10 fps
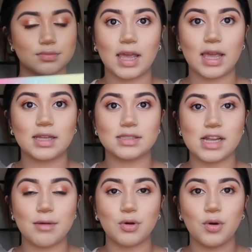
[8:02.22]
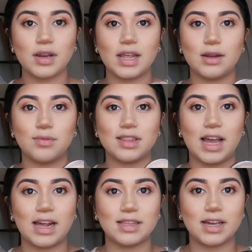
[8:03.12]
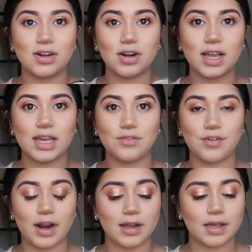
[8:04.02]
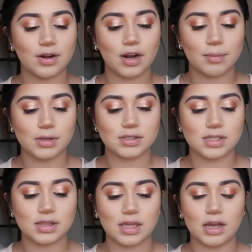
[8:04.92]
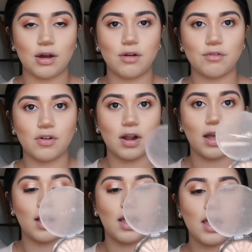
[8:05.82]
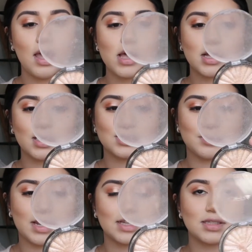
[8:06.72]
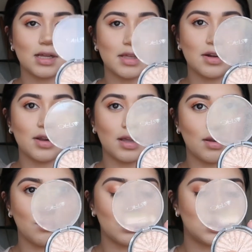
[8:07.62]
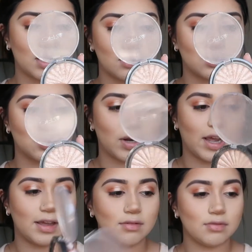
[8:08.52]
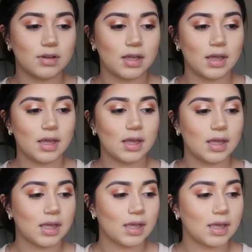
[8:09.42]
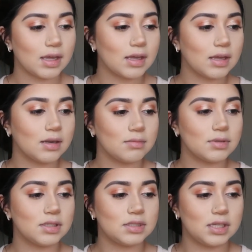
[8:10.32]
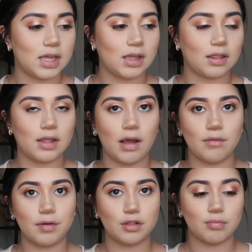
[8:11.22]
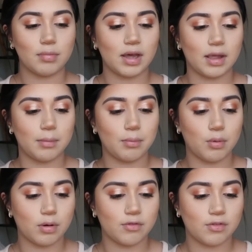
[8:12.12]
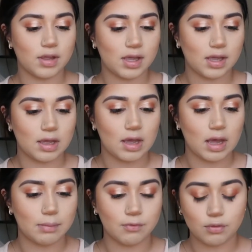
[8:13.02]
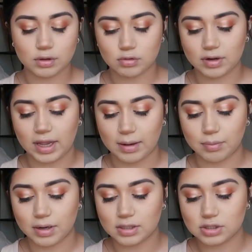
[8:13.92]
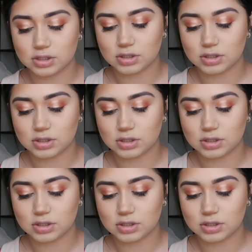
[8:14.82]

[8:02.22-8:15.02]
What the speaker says: And now I'm going in with highlighter, and for highlighter I'm using the Ofra Cosmetics highlighter in Rodeo Drive, and I'm going to take that with my Morphe M438 brush